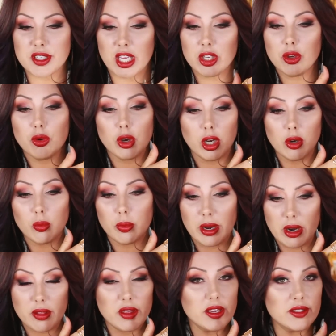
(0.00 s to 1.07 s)
skin, you could
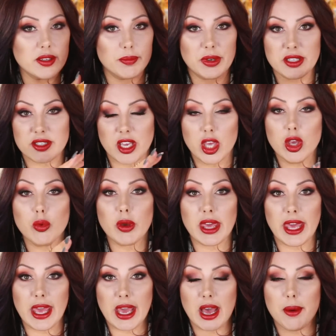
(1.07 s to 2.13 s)
wear this. I'm not saying you
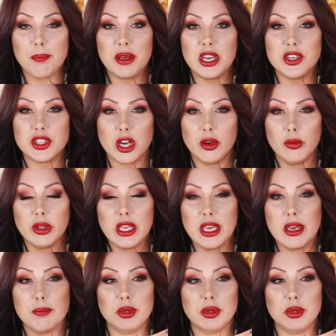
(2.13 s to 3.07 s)
can't, but in generally,